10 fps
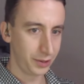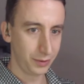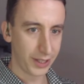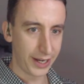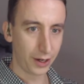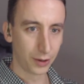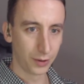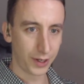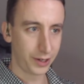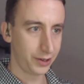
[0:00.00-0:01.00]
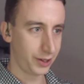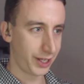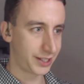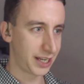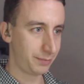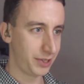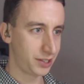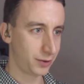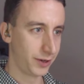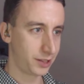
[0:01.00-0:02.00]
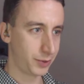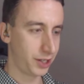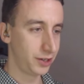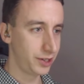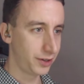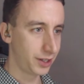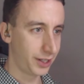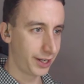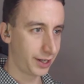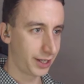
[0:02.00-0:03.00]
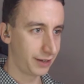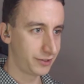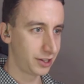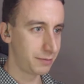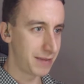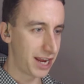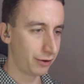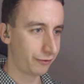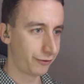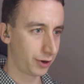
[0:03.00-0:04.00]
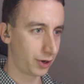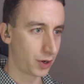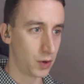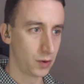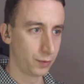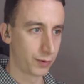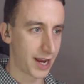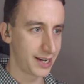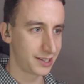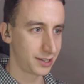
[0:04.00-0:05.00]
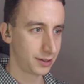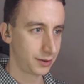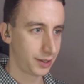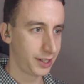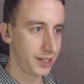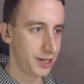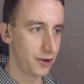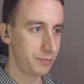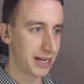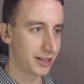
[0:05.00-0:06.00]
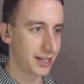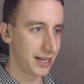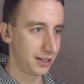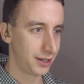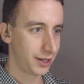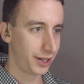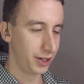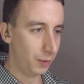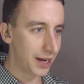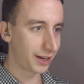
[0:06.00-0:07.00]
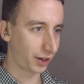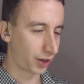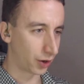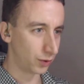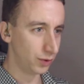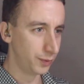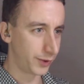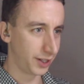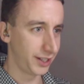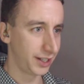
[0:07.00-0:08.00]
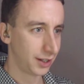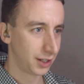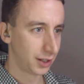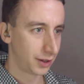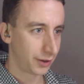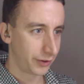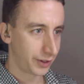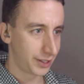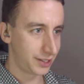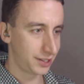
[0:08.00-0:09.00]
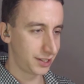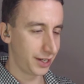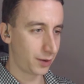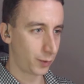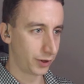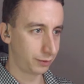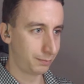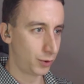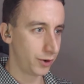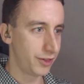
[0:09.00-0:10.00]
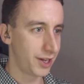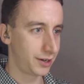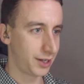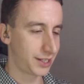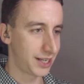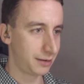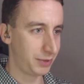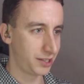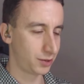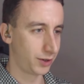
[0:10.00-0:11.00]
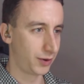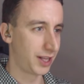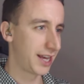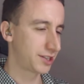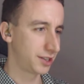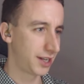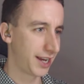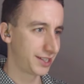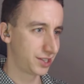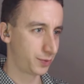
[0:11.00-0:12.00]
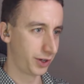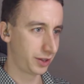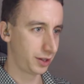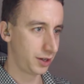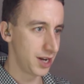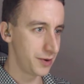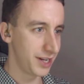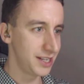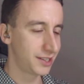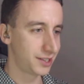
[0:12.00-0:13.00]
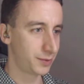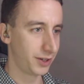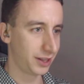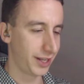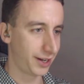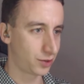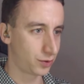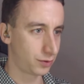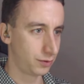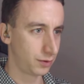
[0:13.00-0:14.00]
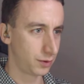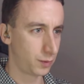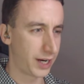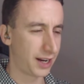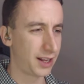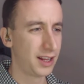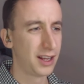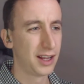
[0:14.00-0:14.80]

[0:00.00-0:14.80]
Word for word: Do you like gold? I need like 10 piece oinks, but you know you can like give to the mayor for gold, right? You didn't know about that? You don't want gold, really? This is like worth more than a 10 piece oink. Well, actually, I guess it's worth... No, it is. It's worth like... Wait,